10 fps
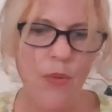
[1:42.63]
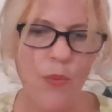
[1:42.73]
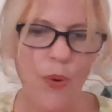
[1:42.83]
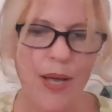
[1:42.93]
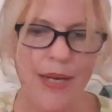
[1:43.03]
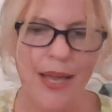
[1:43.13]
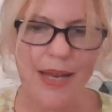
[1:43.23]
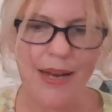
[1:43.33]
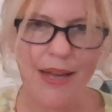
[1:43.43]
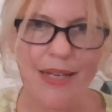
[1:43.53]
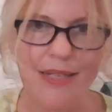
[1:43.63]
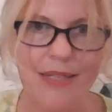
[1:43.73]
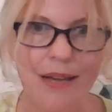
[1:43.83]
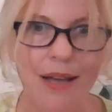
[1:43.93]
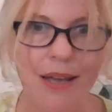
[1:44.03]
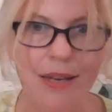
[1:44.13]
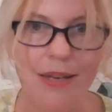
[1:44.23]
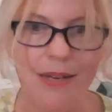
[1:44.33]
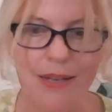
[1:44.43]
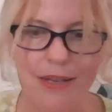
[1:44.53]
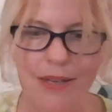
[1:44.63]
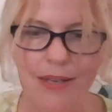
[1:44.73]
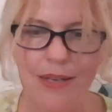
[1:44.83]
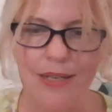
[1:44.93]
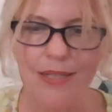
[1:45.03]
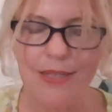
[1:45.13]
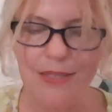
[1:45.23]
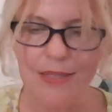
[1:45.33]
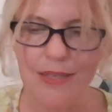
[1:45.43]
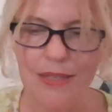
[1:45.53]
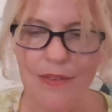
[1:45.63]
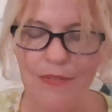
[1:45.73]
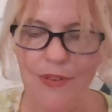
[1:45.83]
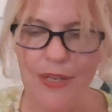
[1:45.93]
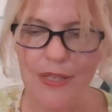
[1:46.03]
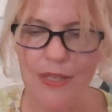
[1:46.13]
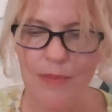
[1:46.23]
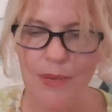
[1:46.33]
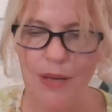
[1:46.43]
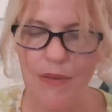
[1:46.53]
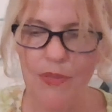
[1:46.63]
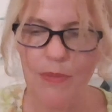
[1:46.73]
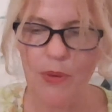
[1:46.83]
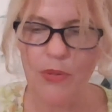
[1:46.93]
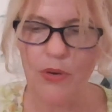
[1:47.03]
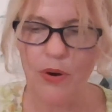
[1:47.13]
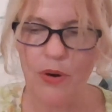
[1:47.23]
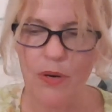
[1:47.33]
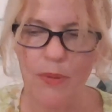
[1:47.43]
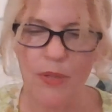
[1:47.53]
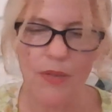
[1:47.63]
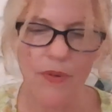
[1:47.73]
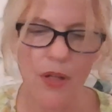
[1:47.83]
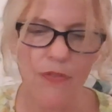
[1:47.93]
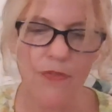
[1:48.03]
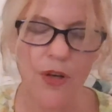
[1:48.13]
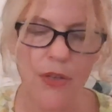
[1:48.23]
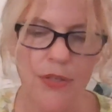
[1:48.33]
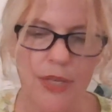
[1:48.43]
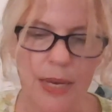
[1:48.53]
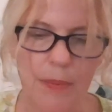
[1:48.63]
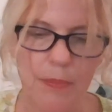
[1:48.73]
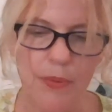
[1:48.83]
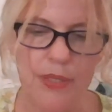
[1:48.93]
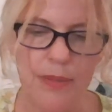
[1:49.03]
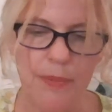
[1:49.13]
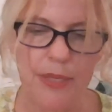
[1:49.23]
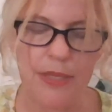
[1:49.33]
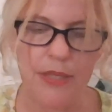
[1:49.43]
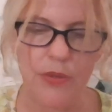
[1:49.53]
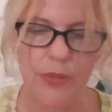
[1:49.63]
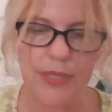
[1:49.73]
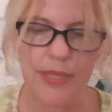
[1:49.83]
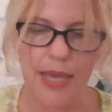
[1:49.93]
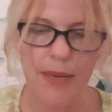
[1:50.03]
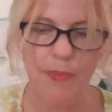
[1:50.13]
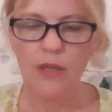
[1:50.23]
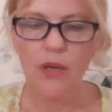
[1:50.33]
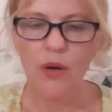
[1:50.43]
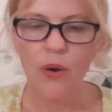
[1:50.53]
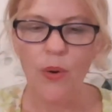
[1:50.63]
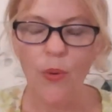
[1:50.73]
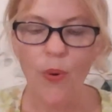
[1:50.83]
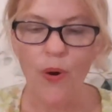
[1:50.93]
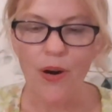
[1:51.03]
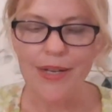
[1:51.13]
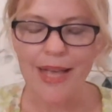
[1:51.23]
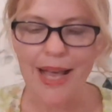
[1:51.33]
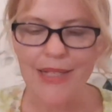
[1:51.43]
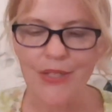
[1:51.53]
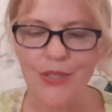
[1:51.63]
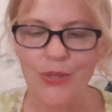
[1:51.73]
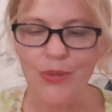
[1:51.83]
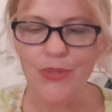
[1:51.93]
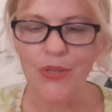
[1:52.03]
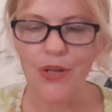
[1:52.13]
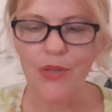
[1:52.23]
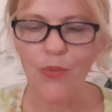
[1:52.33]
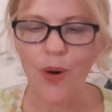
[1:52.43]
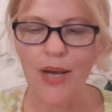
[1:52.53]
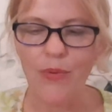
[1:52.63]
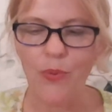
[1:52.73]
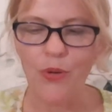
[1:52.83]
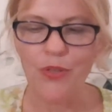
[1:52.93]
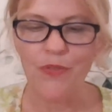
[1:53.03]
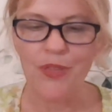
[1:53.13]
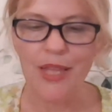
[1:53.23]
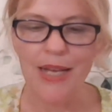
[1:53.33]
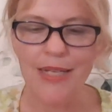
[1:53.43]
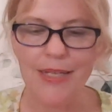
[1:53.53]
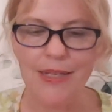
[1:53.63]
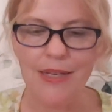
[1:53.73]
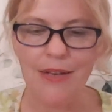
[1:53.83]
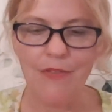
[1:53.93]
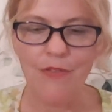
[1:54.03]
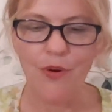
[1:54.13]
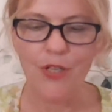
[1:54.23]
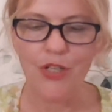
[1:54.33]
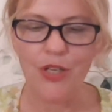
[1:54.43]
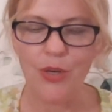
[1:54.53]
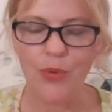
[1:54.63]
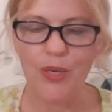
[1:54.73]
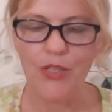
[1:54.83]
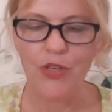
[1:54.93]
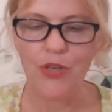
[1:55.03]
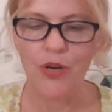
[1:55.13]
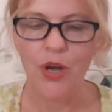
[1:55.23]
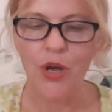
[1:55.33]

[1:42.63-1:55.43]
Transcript: What had I done? Assisted the victim of the most horrible of all false imprisonments to escape, or cast loose on the wide world of London an unfortunate creature